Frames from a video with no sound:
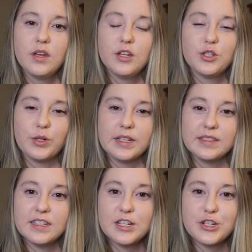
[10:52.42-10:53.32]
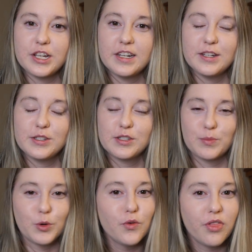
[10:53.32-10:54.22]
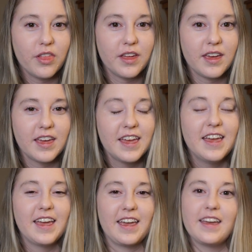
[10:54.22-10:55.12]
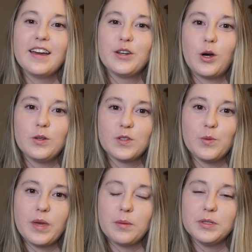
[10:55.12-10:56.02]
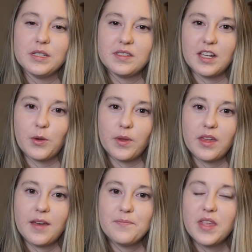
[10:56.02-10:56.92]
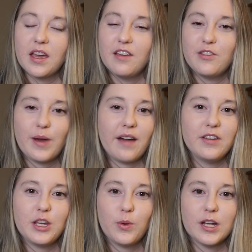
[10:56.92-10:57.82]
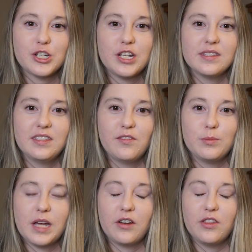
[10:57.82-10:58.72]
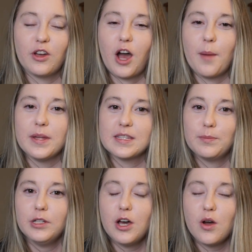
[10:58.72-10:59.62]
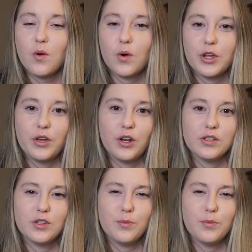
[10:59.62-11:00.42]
transition smoothly and also be able to stick with it. If you have any questions, leave them down in the comments below, or you can also